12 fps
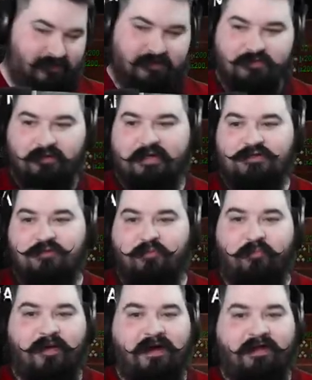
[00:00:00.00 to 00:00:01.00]
So we got triple
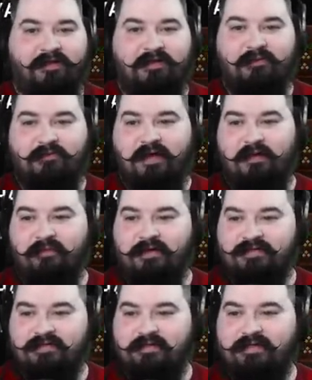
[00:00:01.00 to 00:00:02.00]
pally, we got me
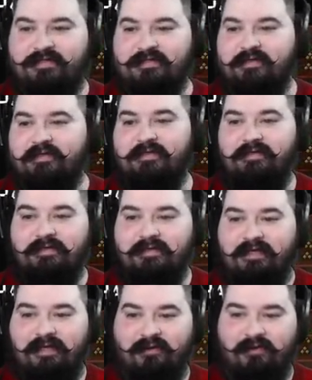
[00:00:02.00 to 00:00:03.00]
as a luster.
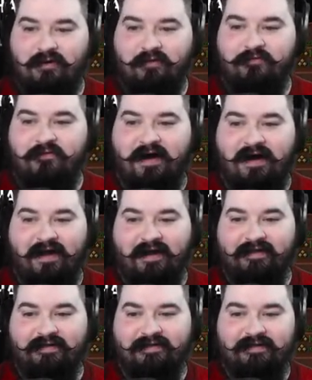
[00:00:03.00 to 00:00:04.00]
It'll go
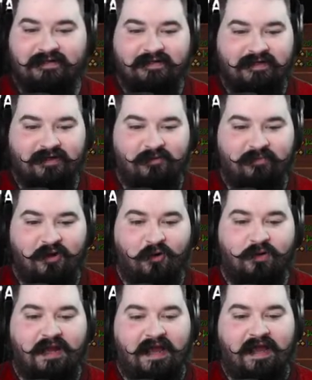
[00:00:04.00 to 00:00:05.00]
fine. It'll be
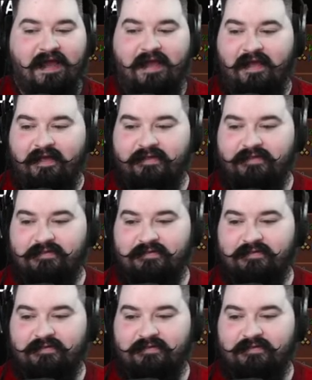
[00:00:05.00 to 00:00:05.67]
okay.